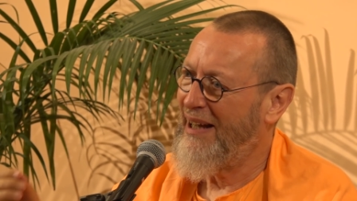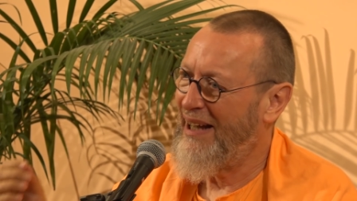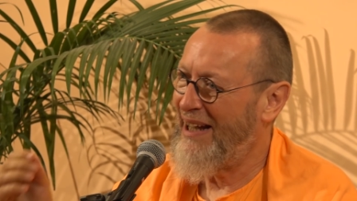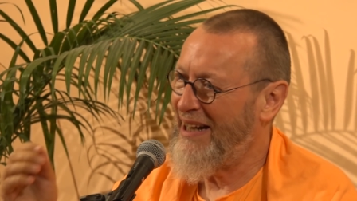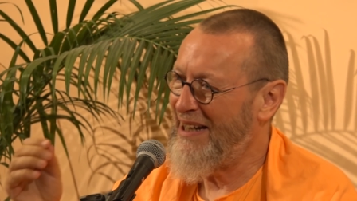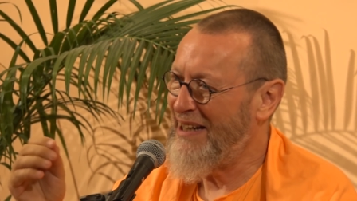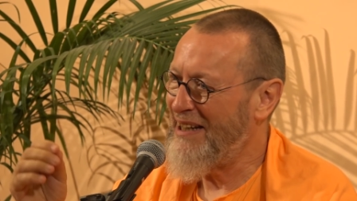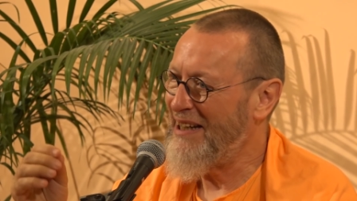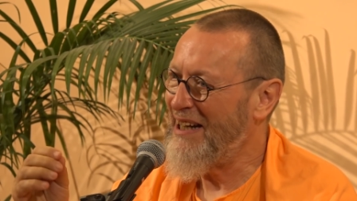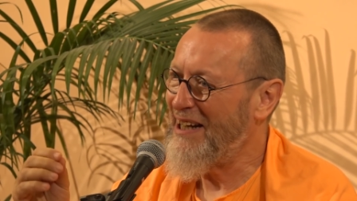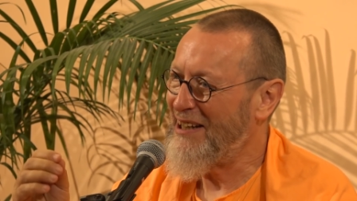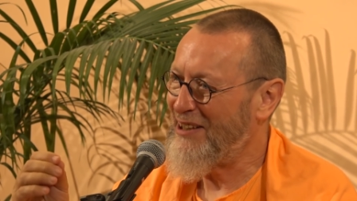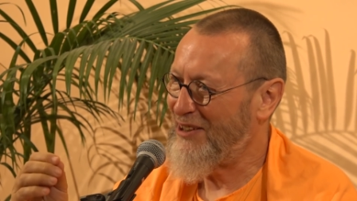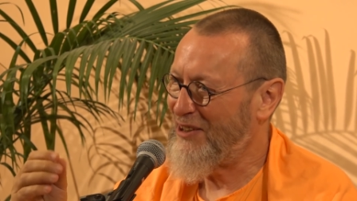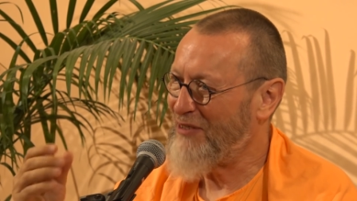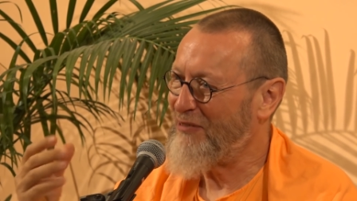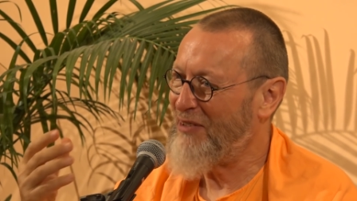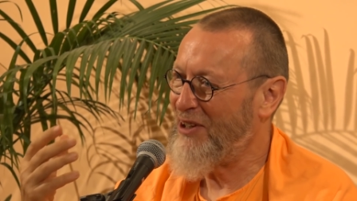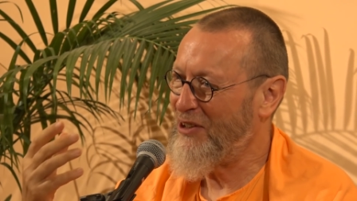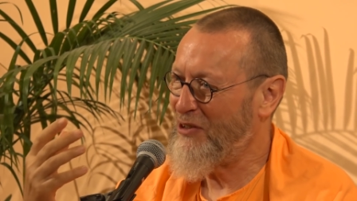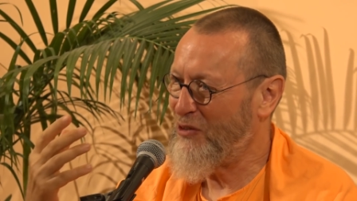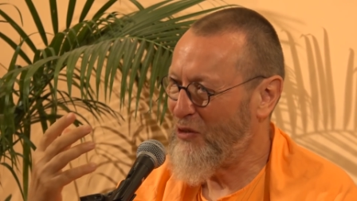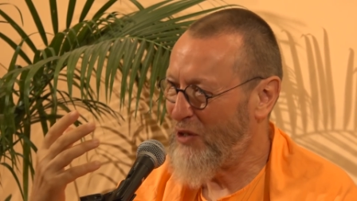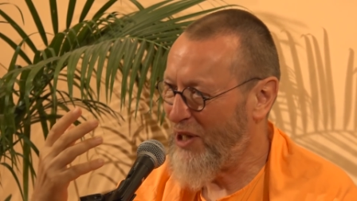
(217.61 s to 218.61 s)
And yet,
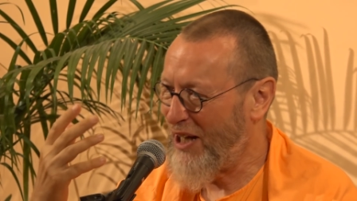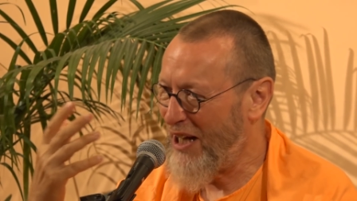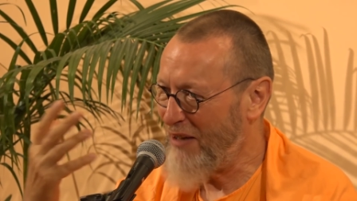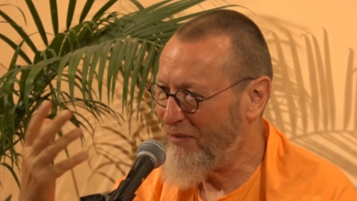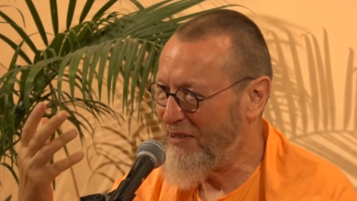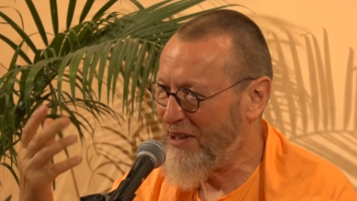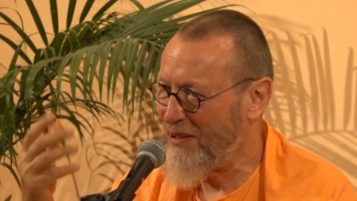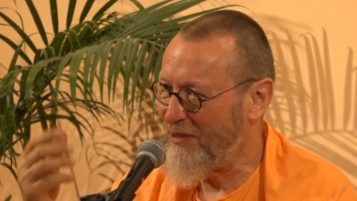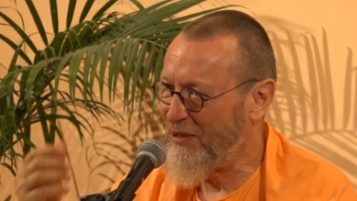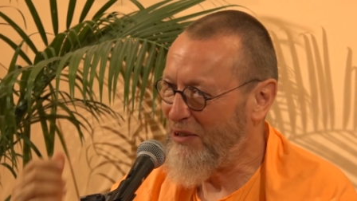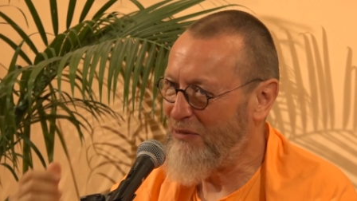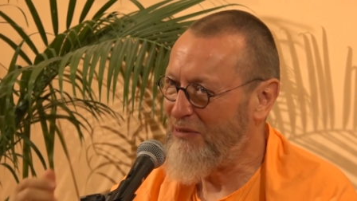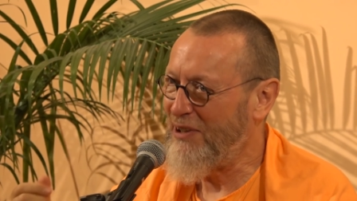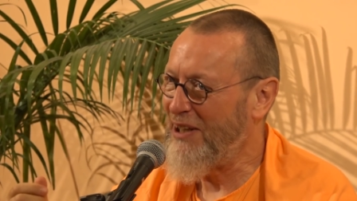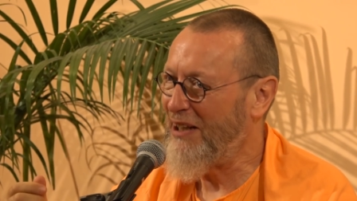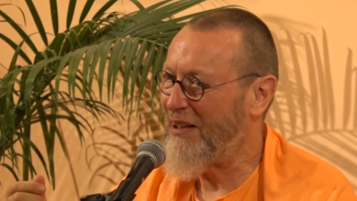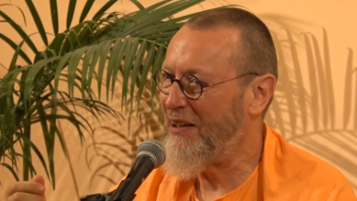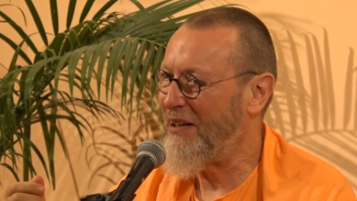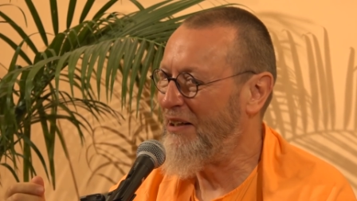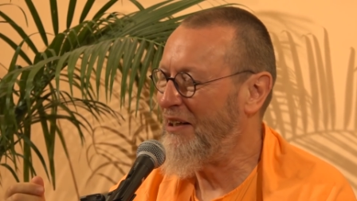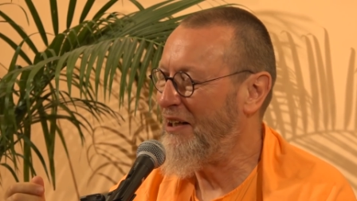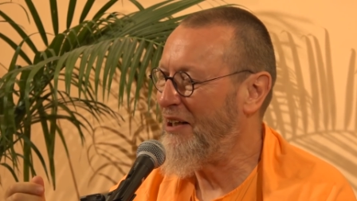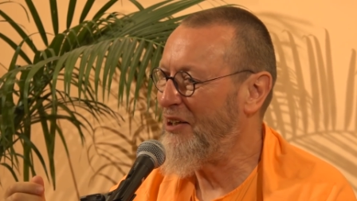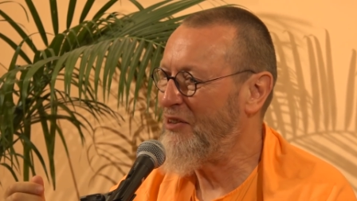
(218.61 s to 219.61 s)
when you have that
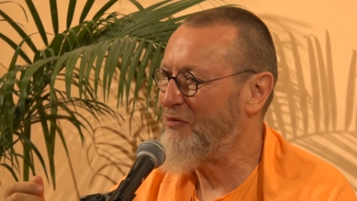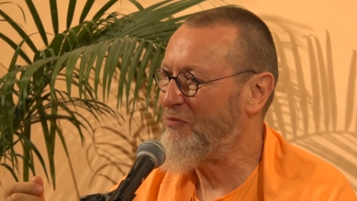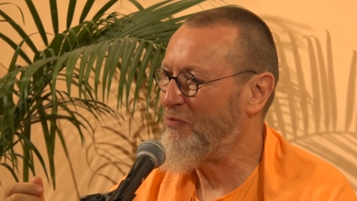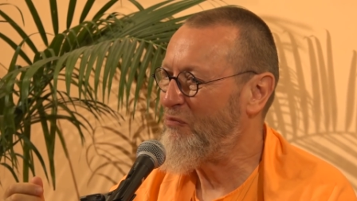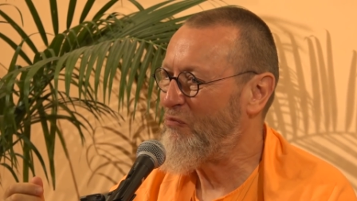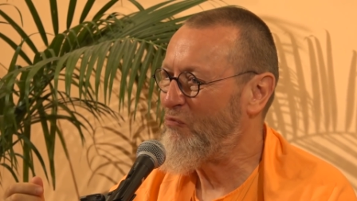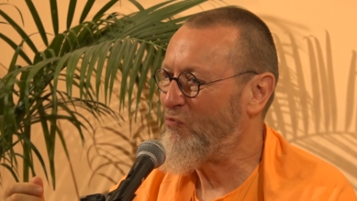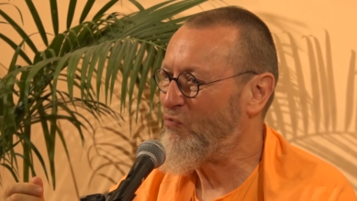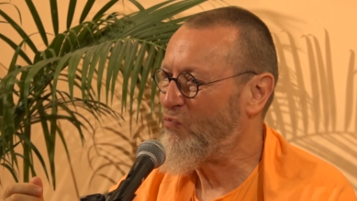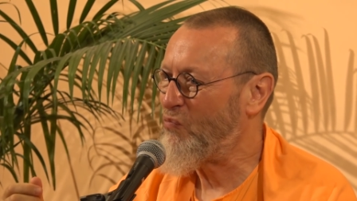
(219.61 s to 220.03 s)
awakening,